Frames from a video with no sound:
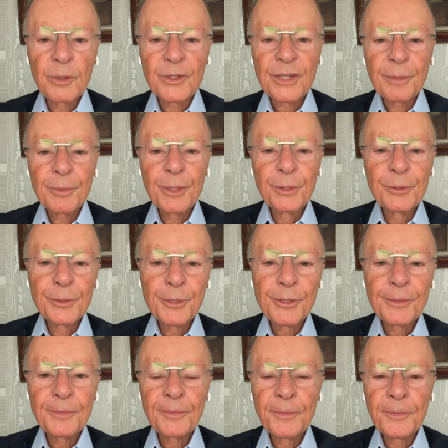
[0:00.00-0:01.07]
Hello, my
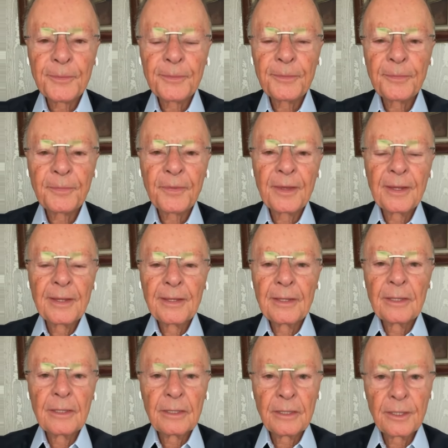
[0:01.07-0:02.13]
friends.
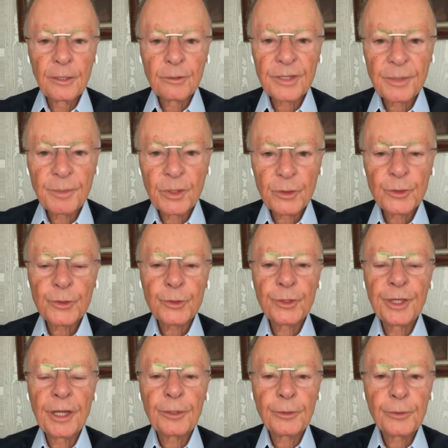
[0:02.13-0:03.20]

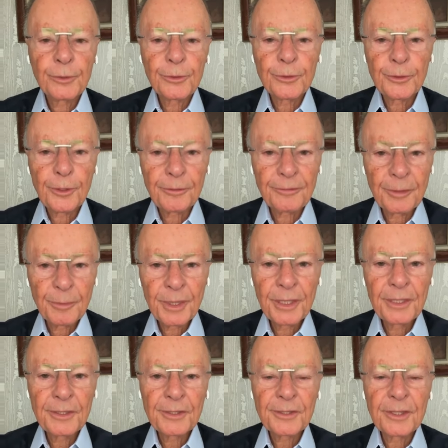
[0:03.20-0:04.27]
May God bless you
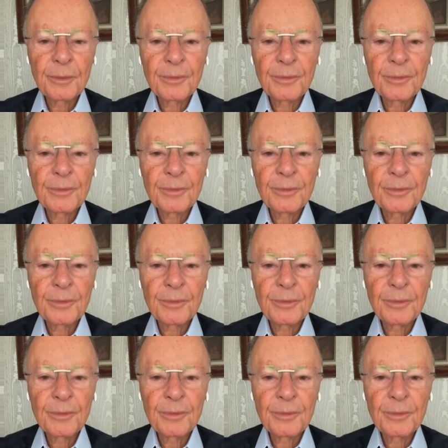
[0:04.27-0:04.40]
all.